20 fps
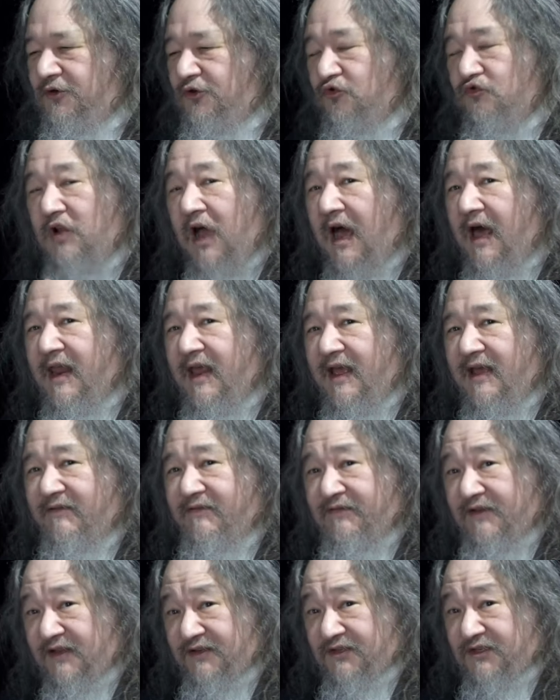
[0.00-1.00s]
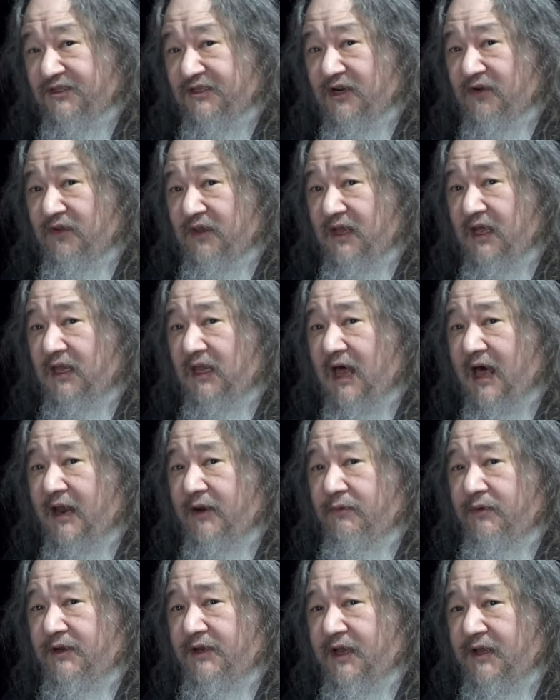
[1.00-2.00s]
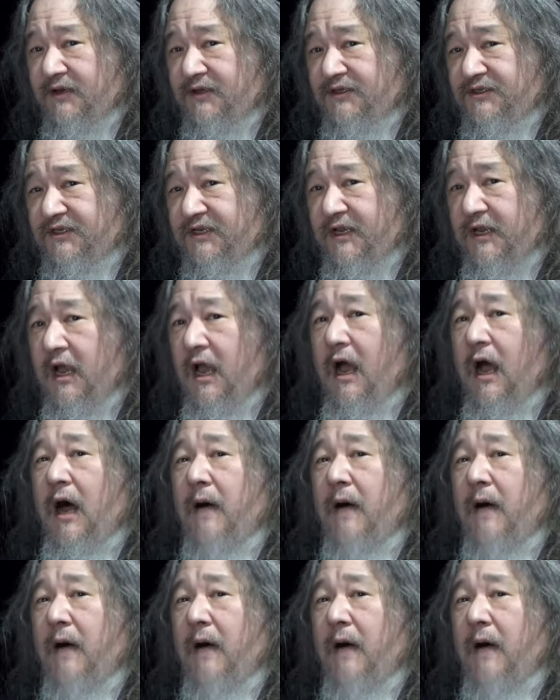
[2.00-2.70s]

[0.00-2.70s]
do not have necessarily a lot of redundancy